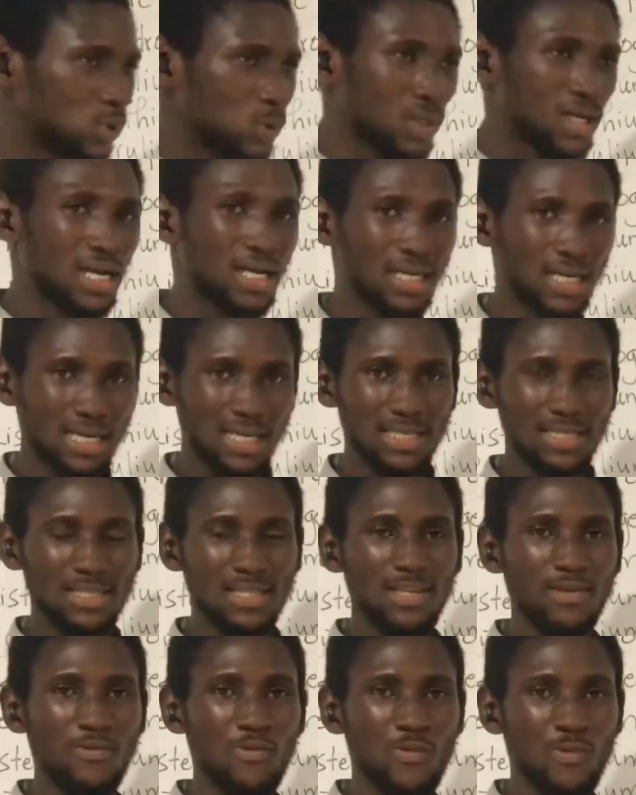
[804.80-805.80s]
you can
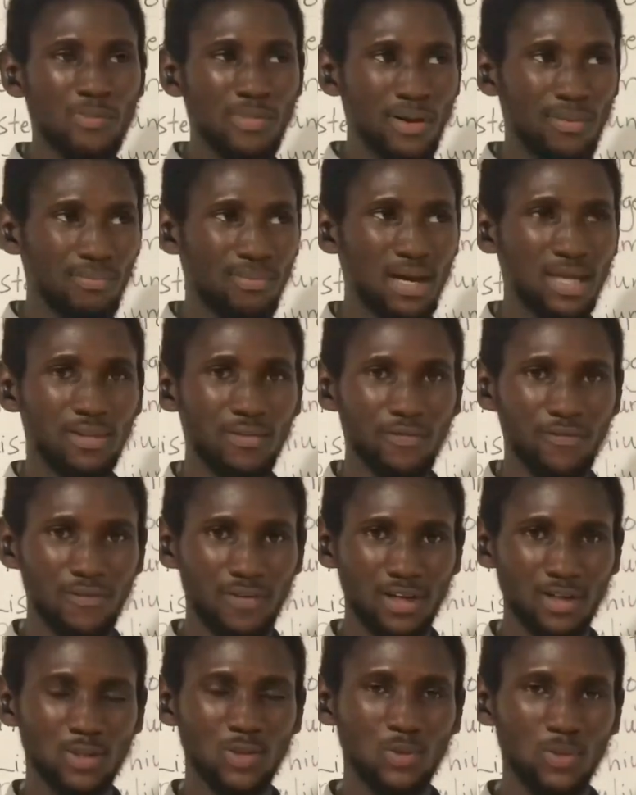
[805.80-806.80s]
easily remember the
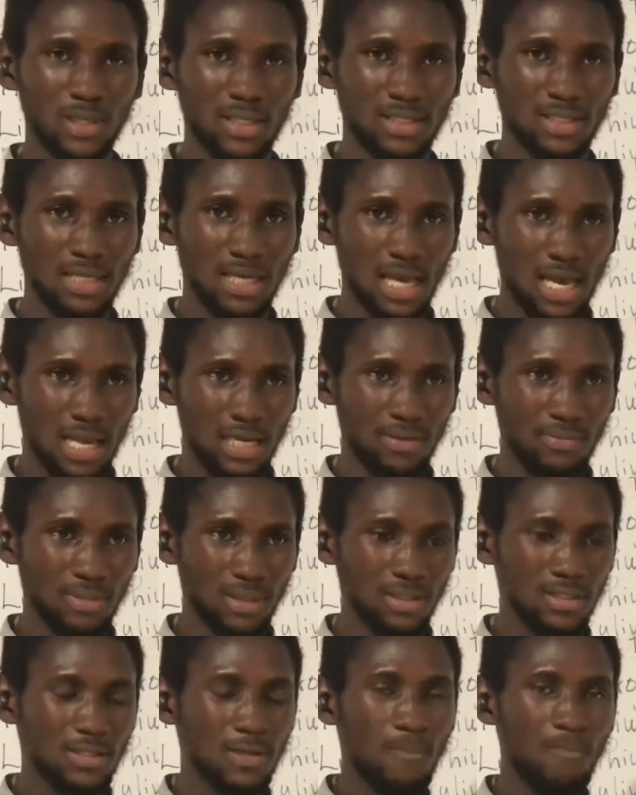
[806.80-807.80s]
first 20
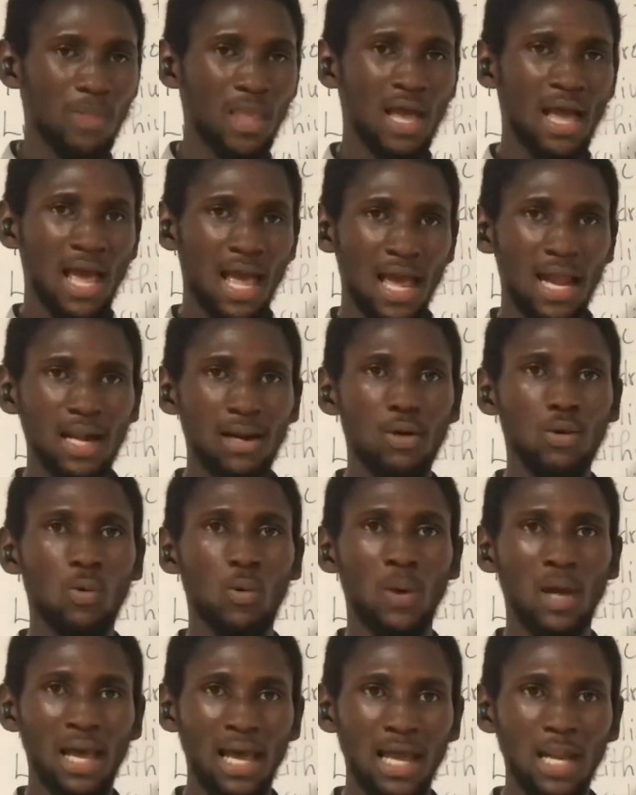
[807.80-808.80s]
elements.
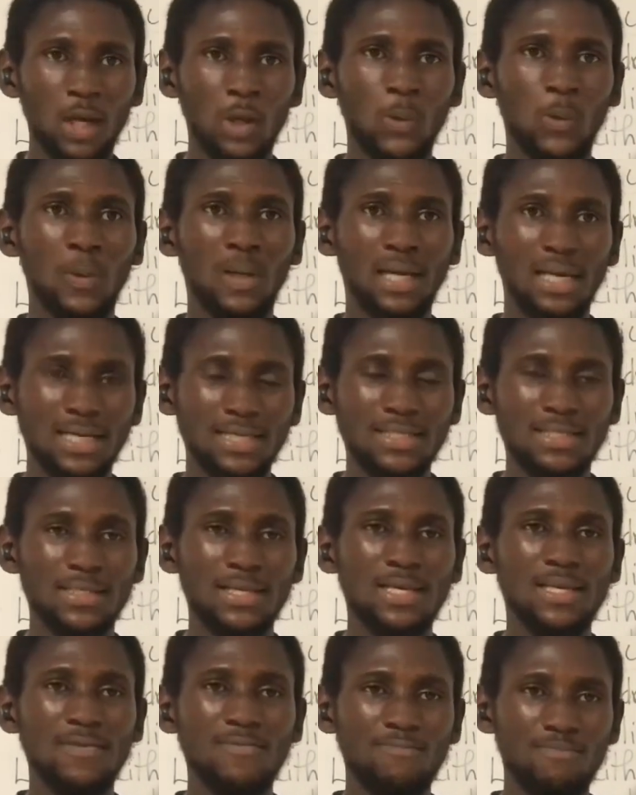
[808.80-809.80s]
Hello, hello,
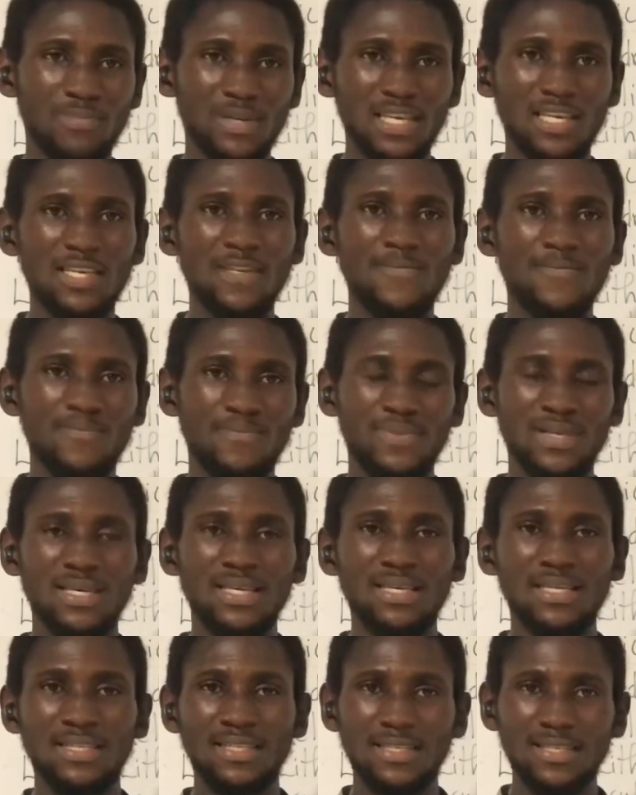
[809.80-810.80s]
listen,
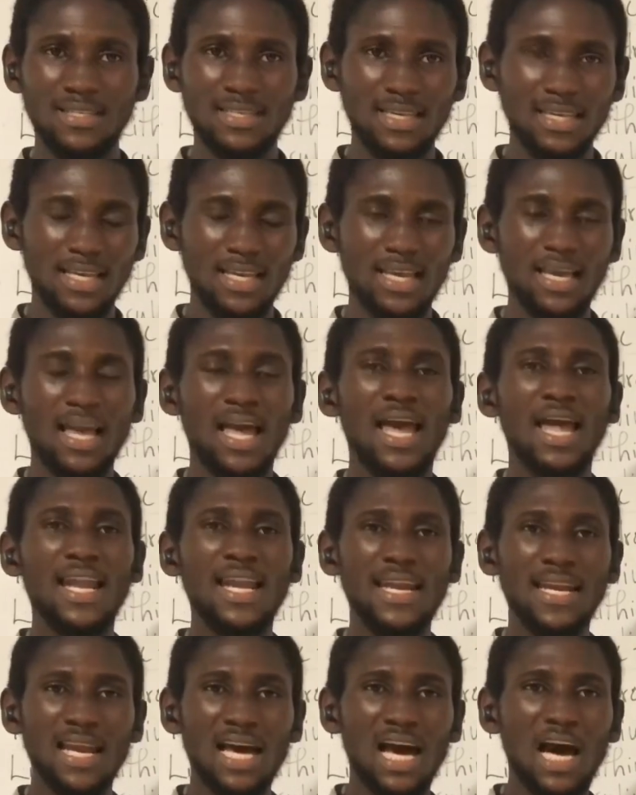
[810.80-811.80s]
BBC,
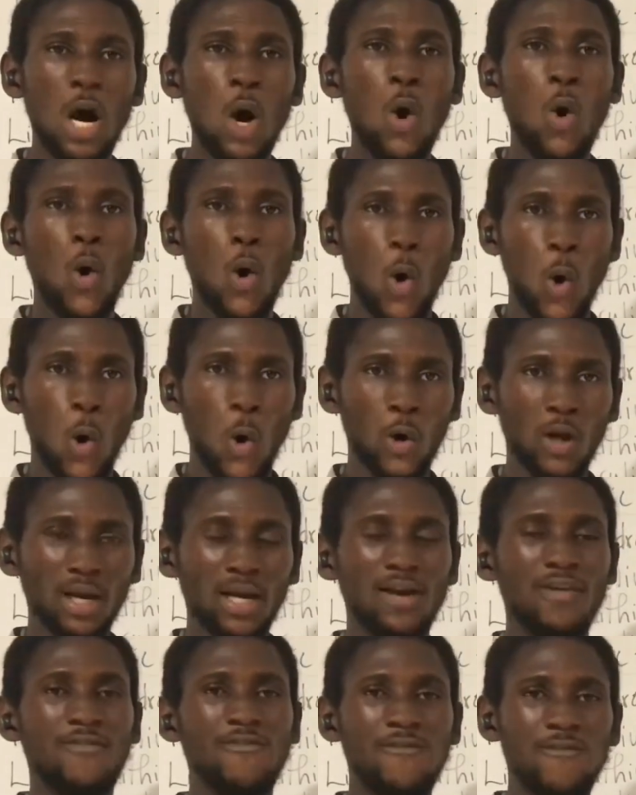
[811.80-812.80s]
now on
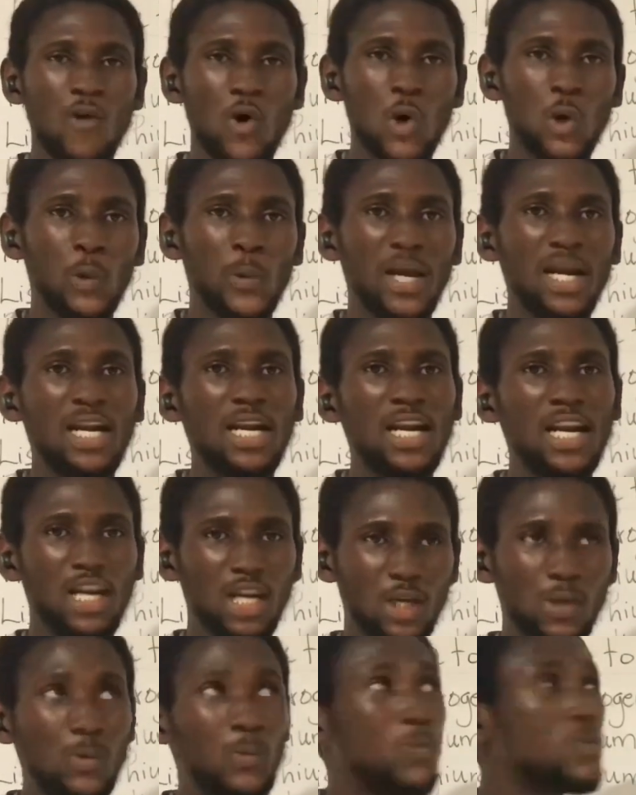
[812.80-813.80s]
foreign
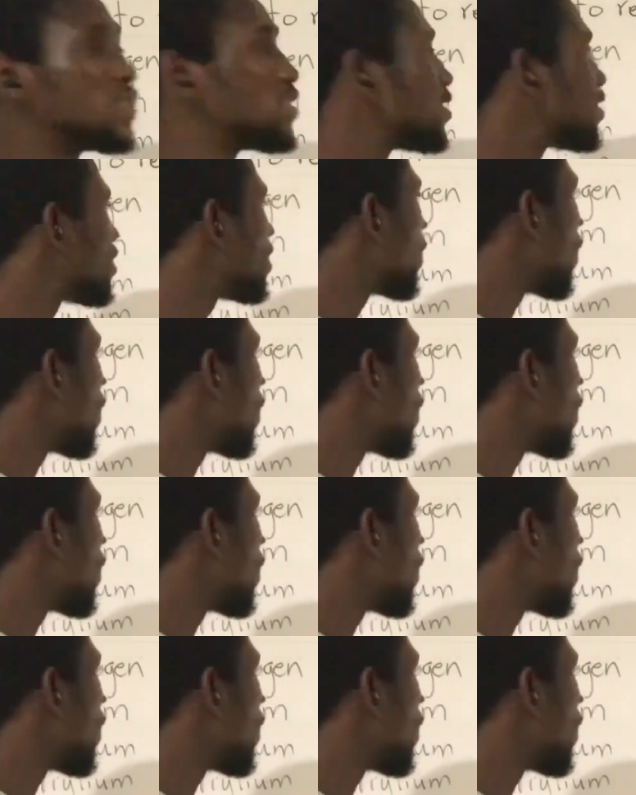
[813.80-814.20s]
news.